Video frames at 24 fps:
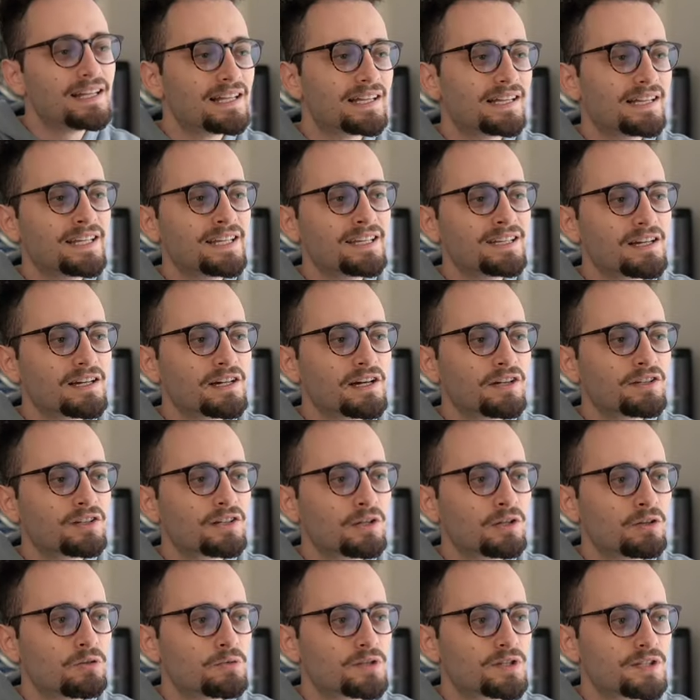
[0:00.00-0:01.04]
Leela
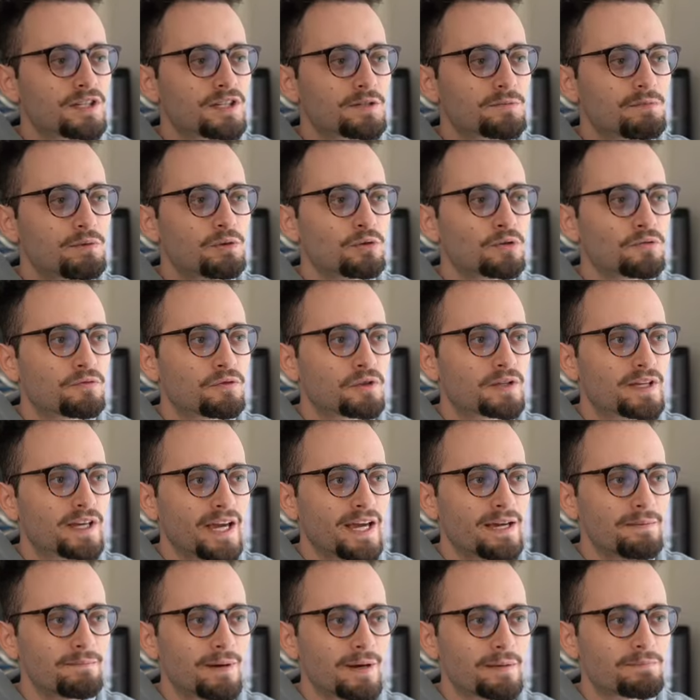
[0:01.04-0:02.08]
concludes this beautiful
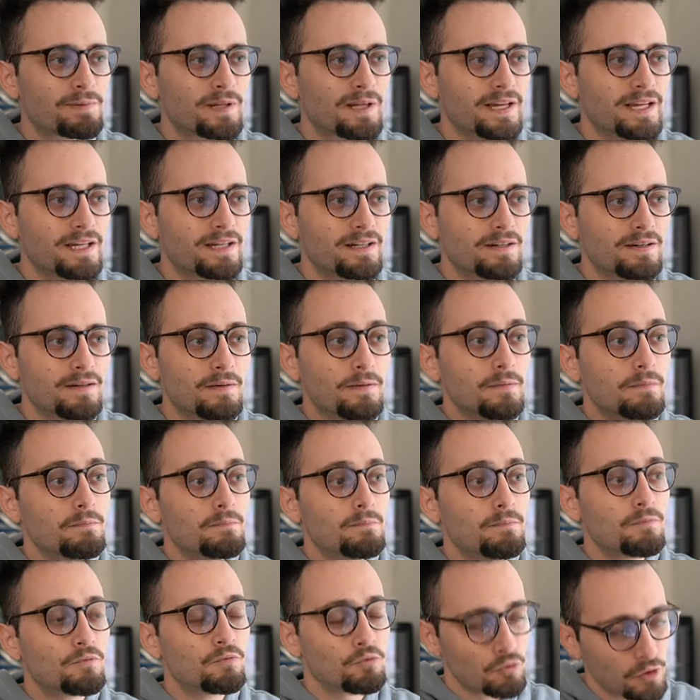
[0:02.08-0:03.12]
game by playing
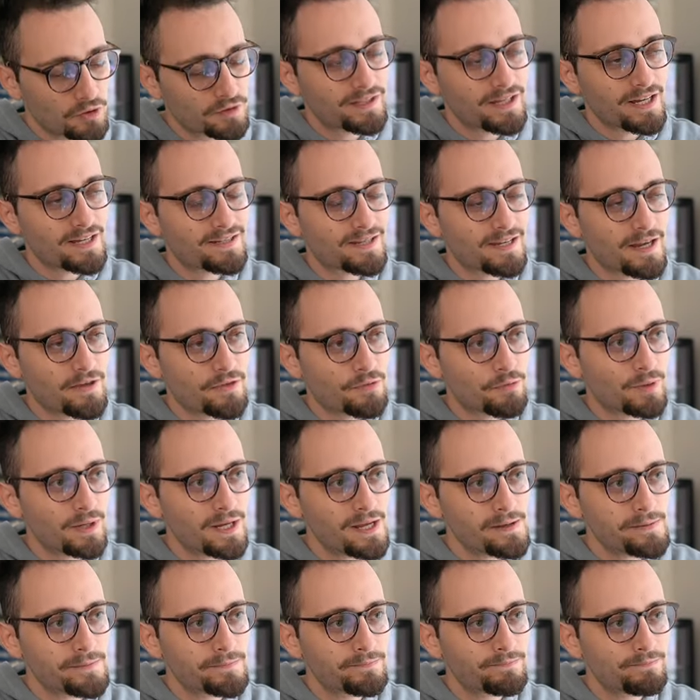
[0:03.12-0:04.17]
rook takes
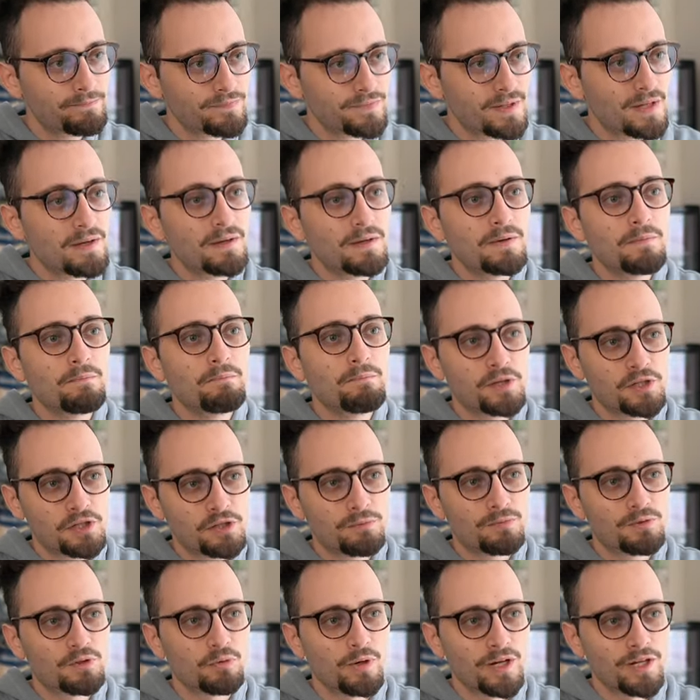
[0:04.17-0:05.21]
a3,
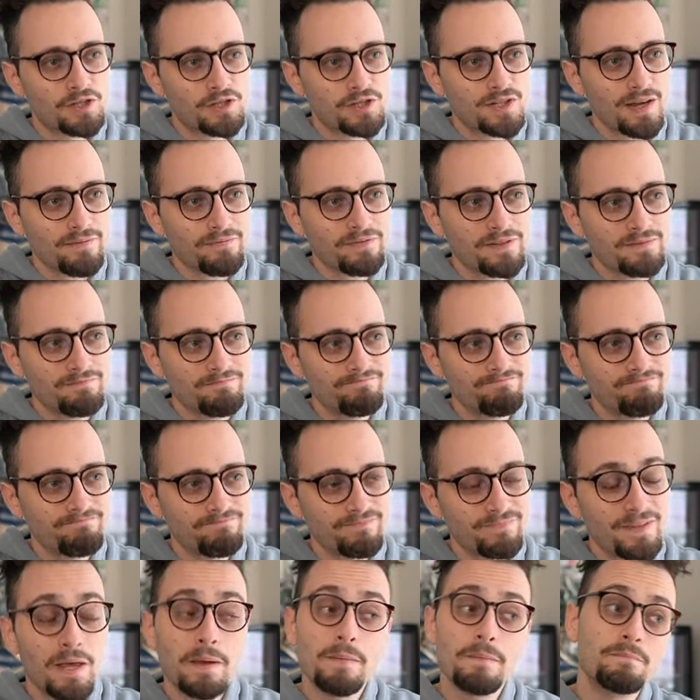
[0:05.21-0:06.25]
bishop to h7,
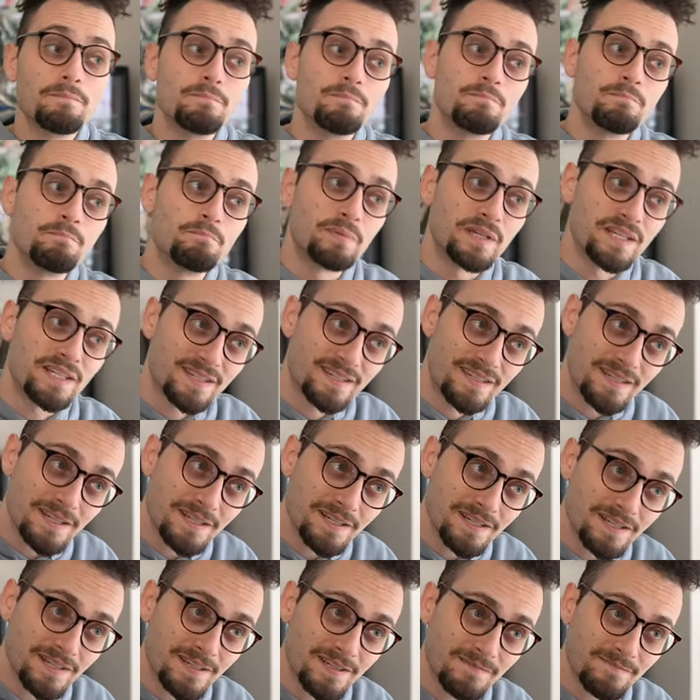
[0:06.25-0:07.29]

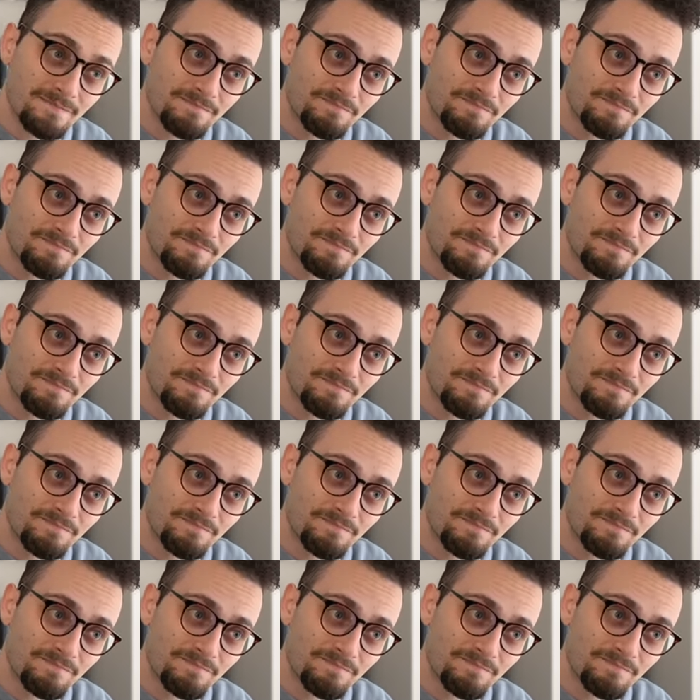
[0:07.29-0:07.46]
b6,